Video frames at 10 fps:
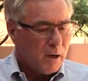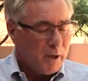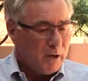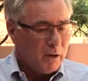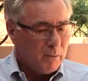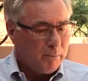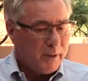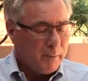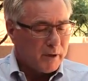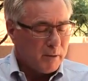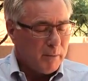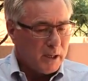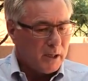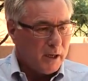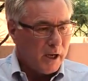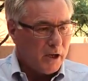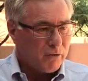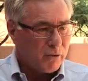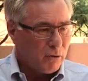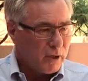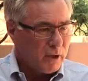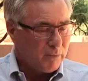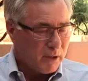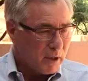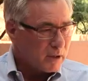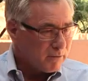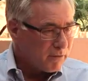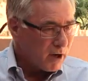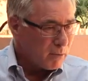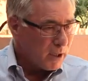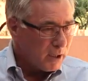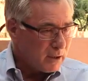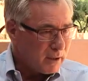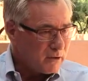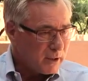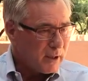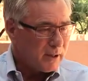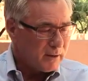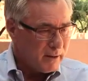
I mean, people can make a case for owning productive farmland, things like that.